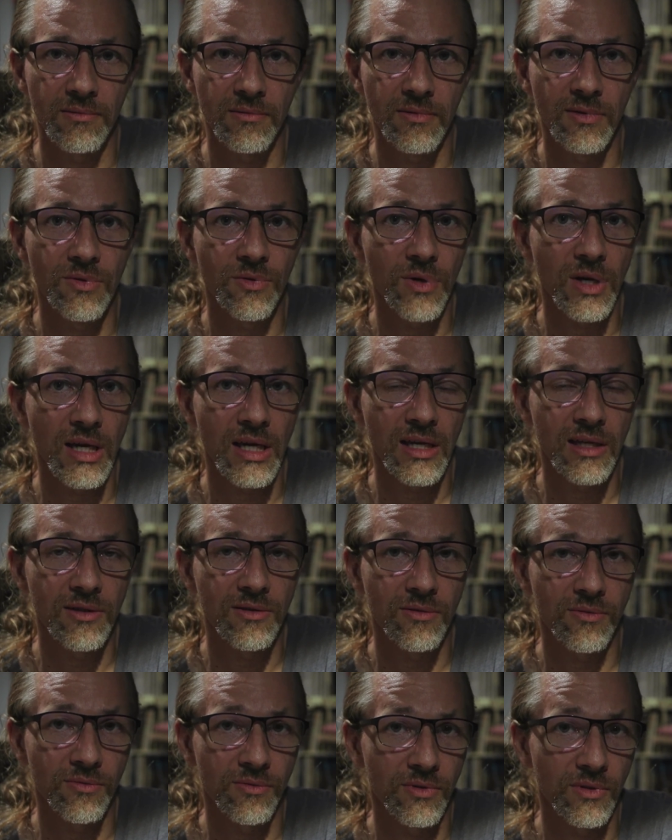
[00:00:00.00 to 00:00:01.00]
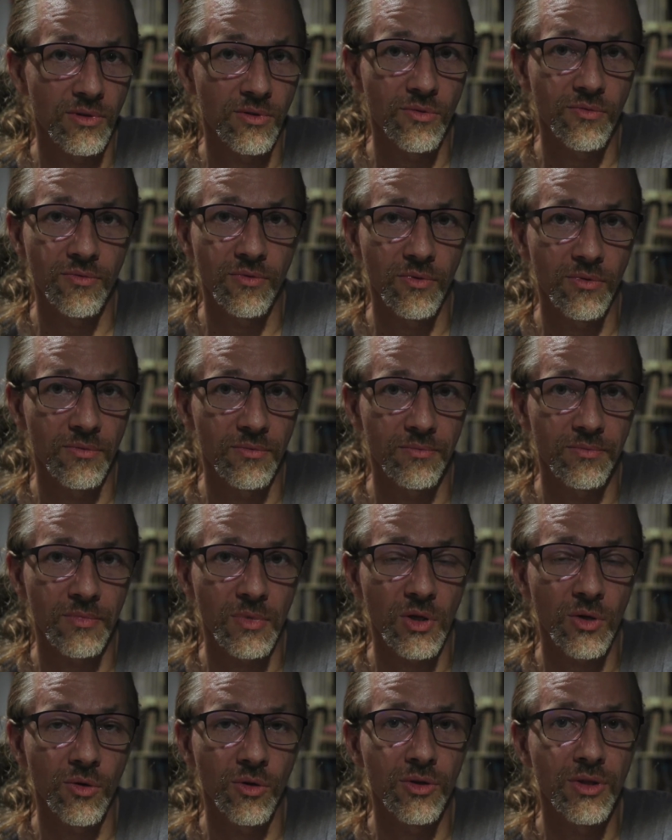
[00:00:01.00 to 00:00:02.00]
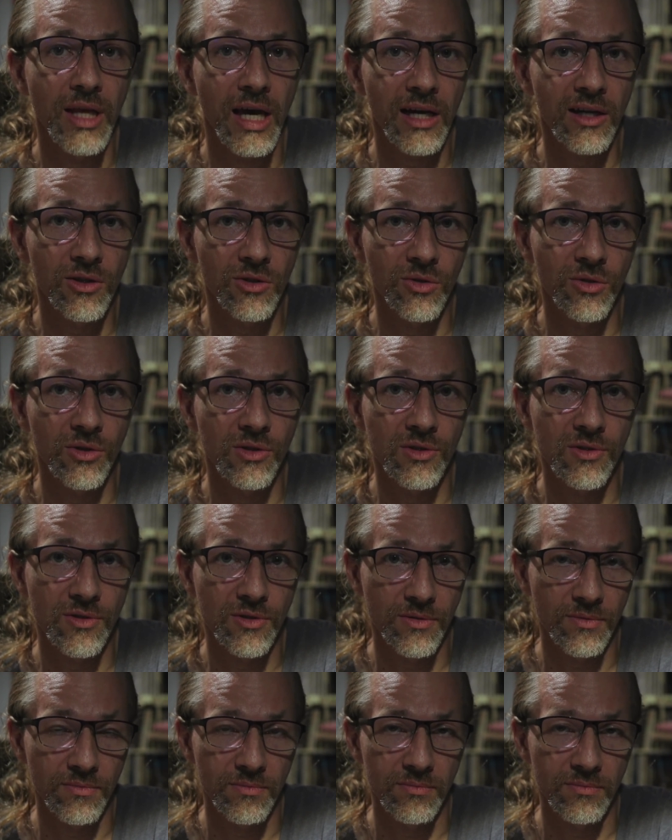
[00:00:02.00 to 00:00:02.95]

grade you, um, connectors,